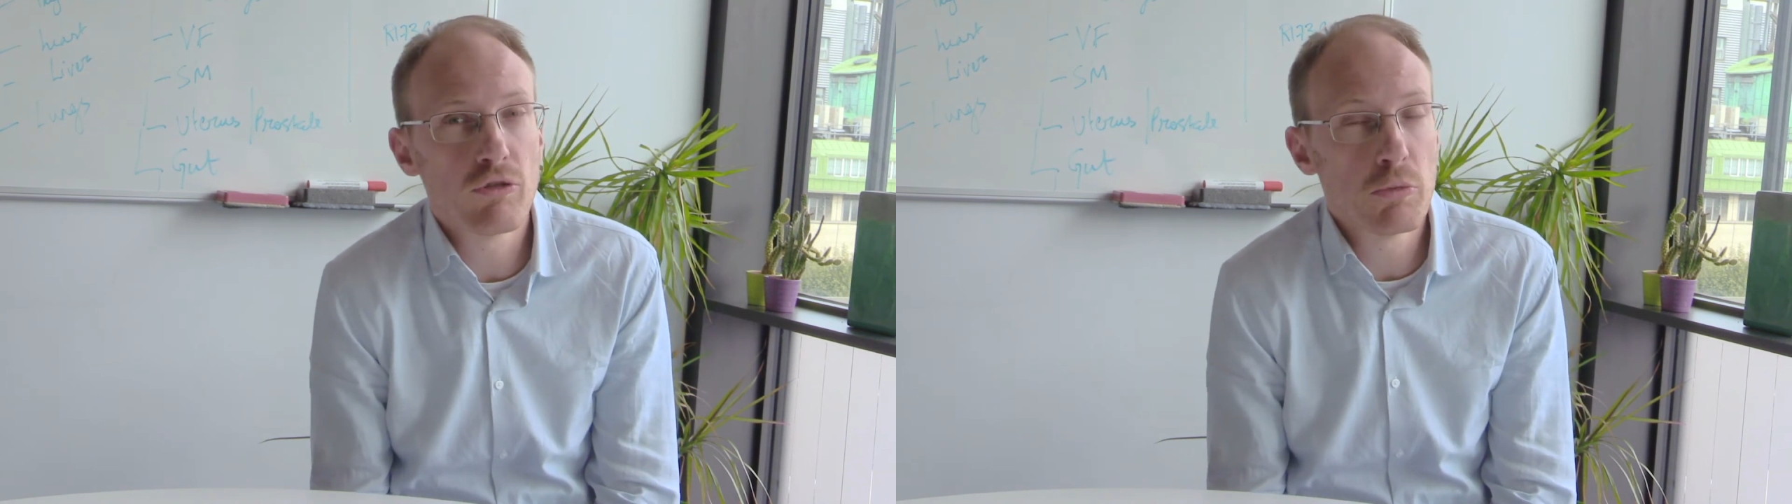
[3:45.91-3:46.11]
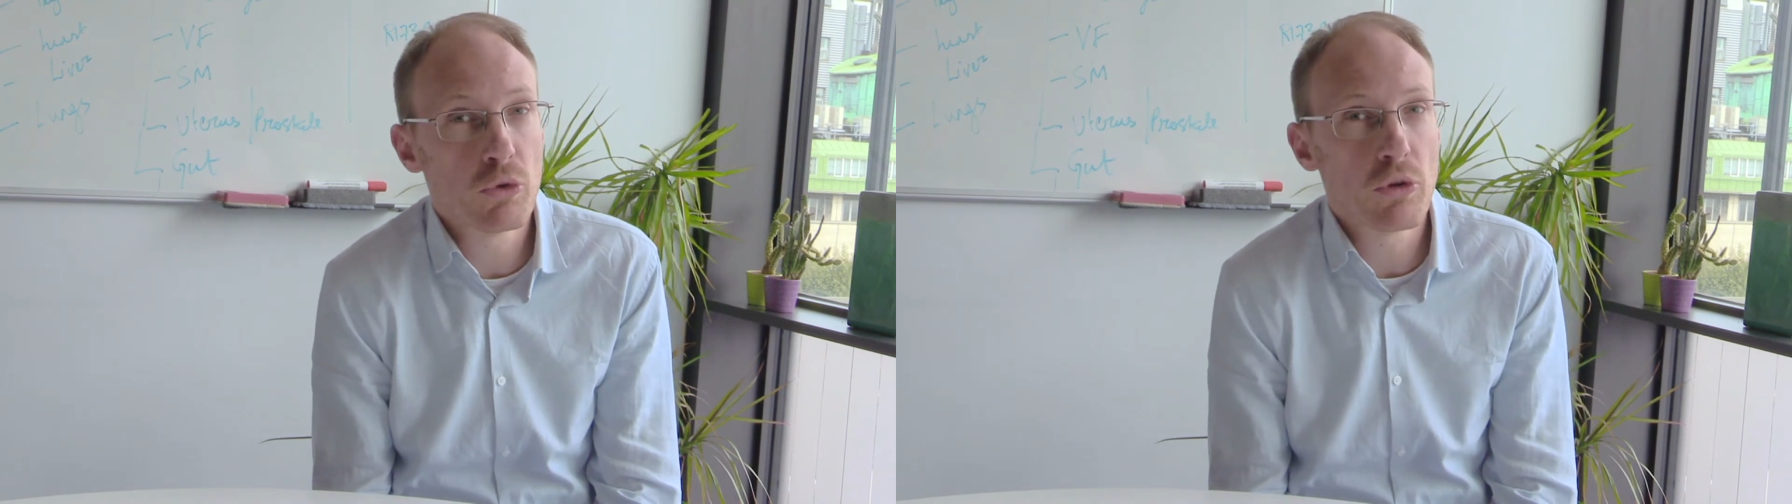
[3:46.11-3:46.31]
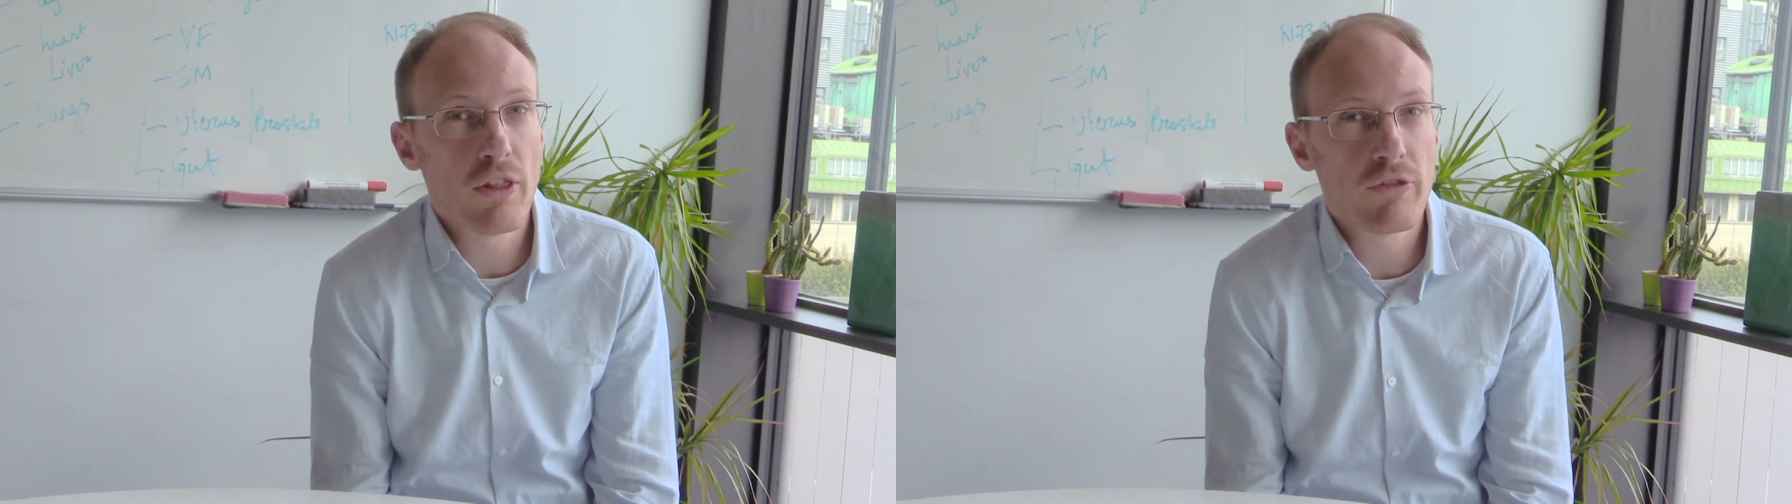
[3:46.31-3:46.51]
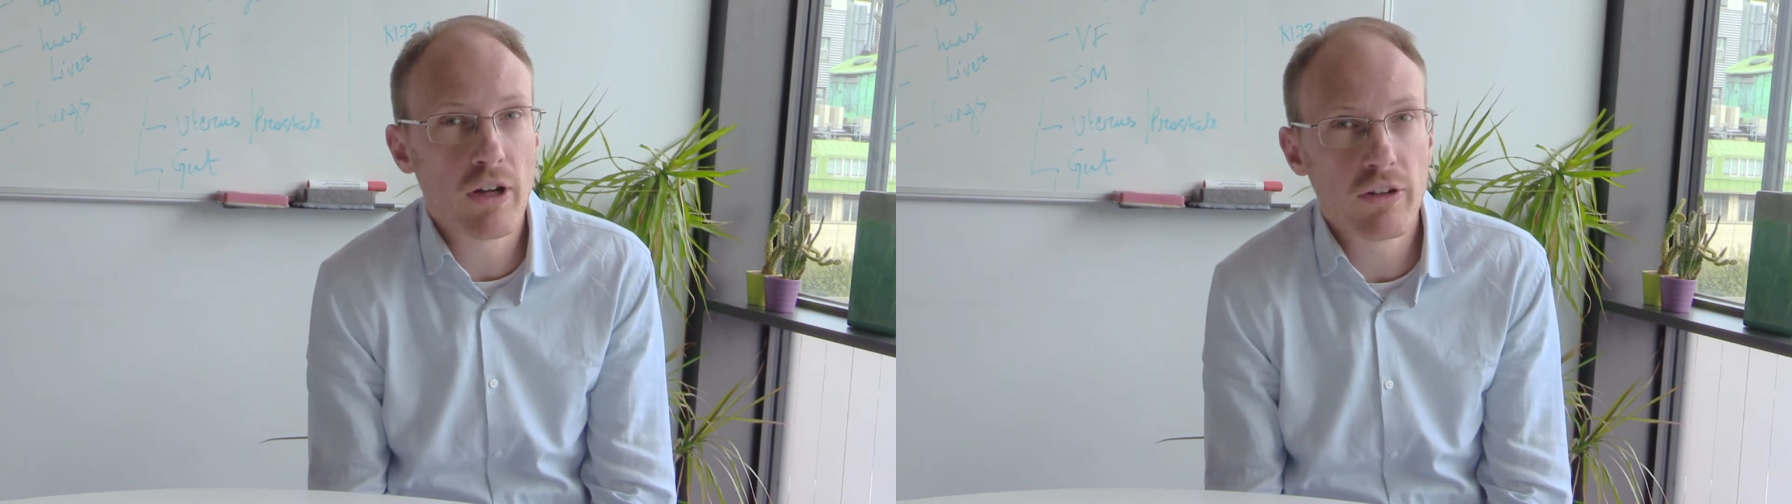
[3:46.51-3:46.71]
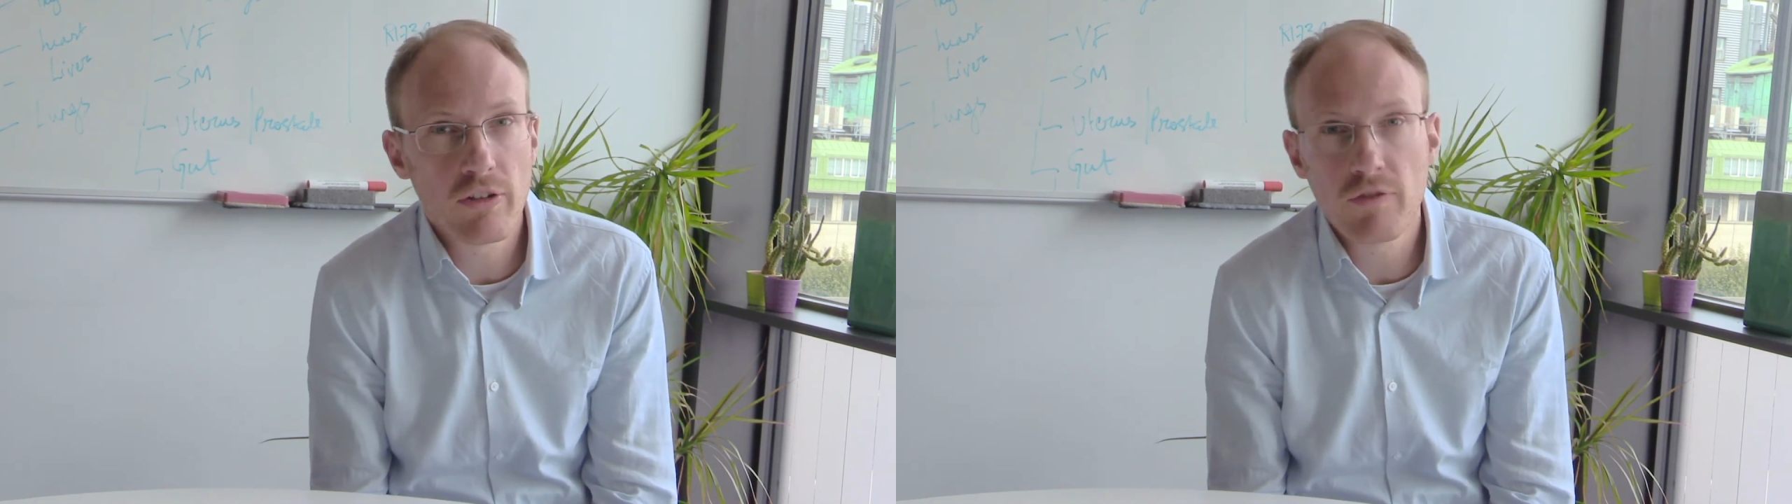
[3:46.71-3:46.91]
rheumatoid
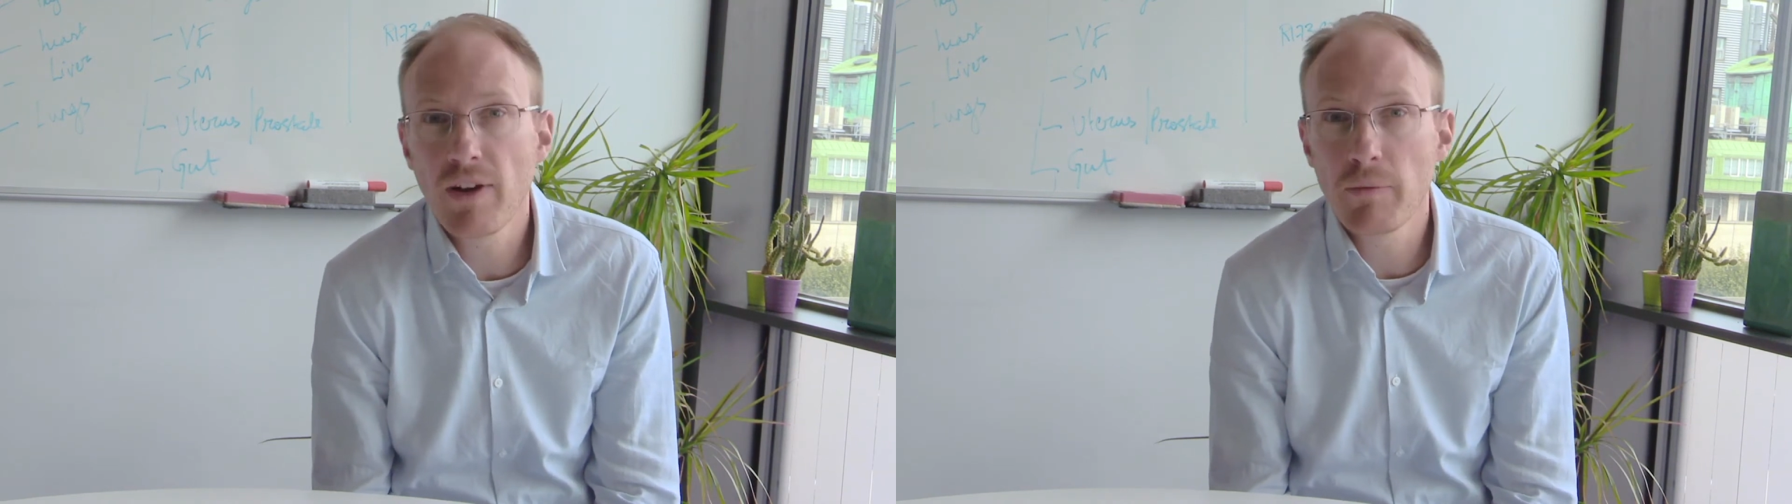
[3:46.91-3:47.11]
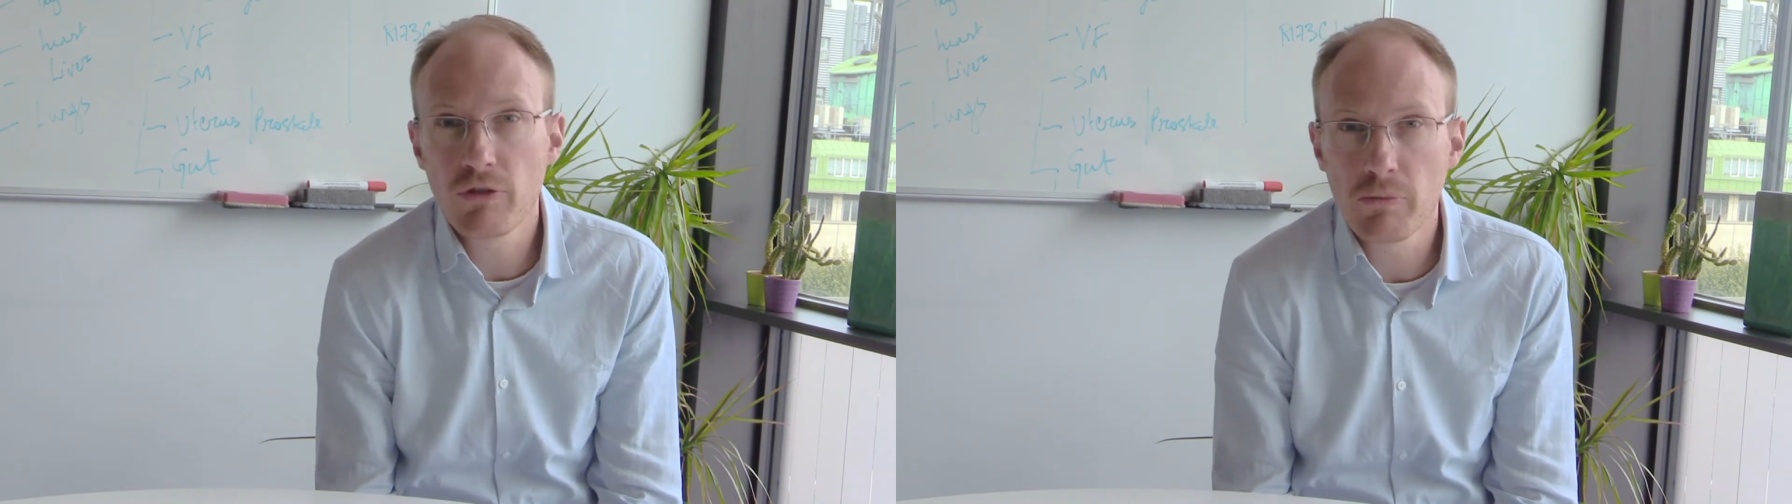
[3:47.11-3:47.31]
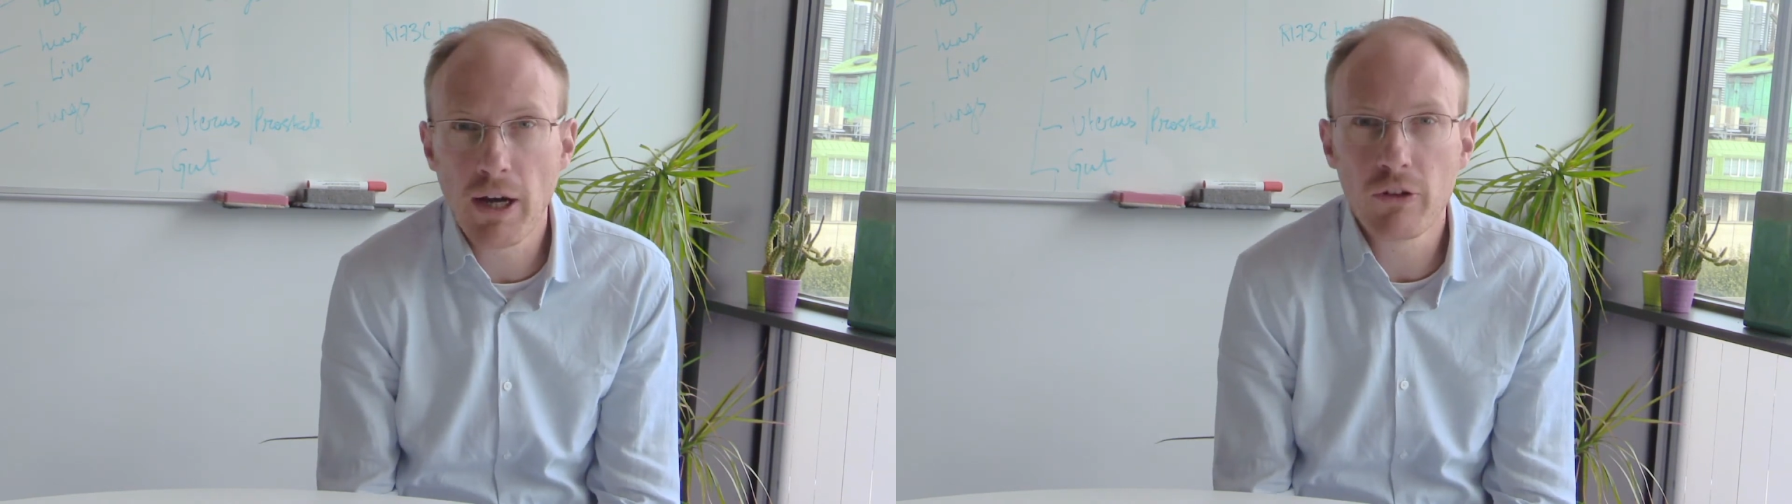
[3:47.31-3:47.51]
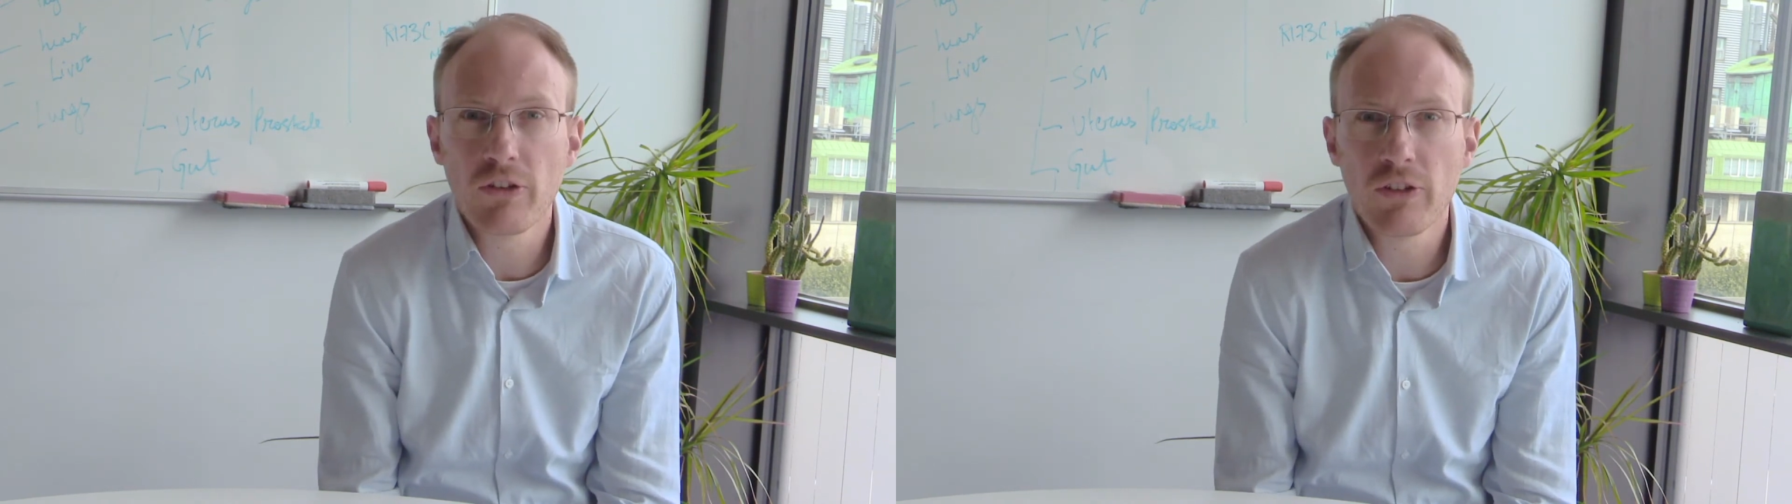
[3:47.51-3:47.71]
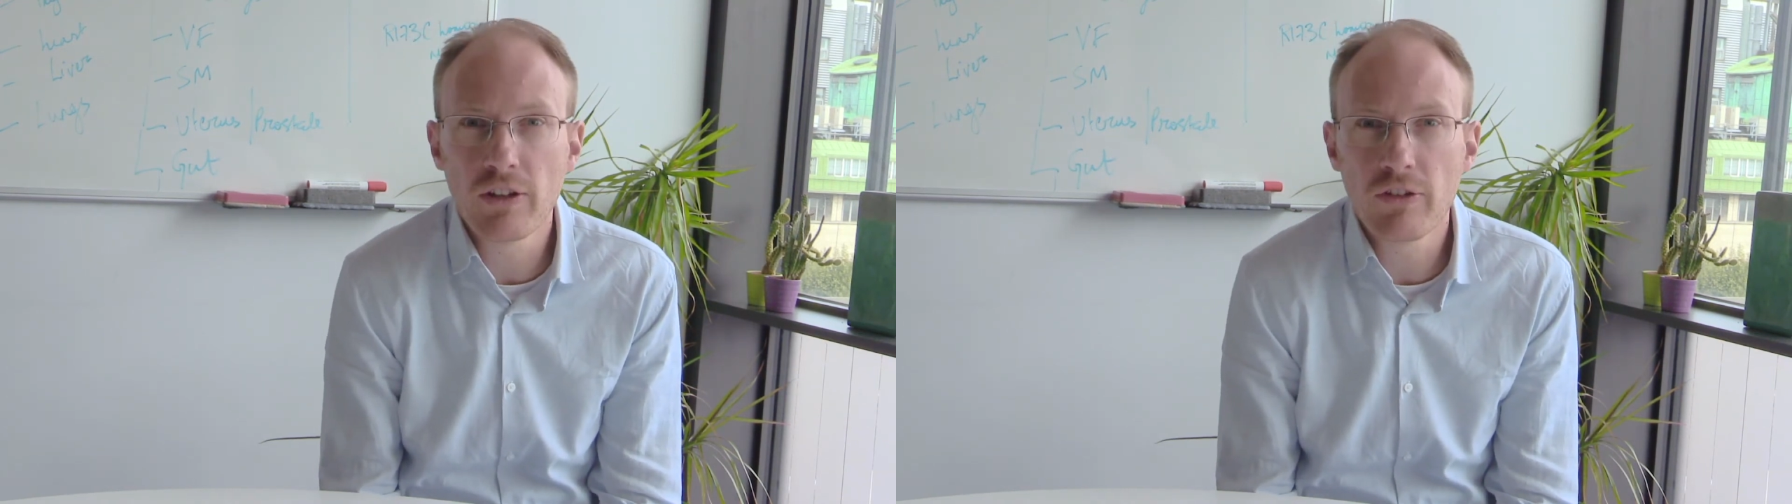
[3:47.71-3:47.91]
arthritis and inflammatory bowel
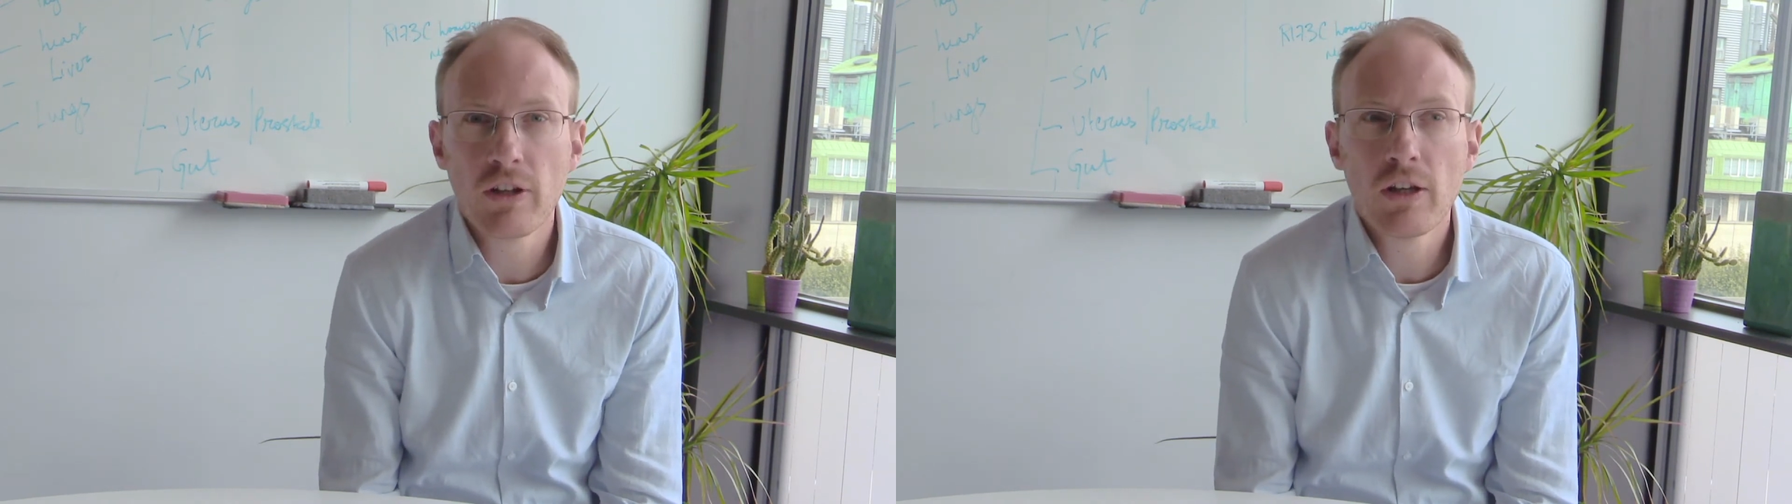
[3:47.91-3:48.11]
disease.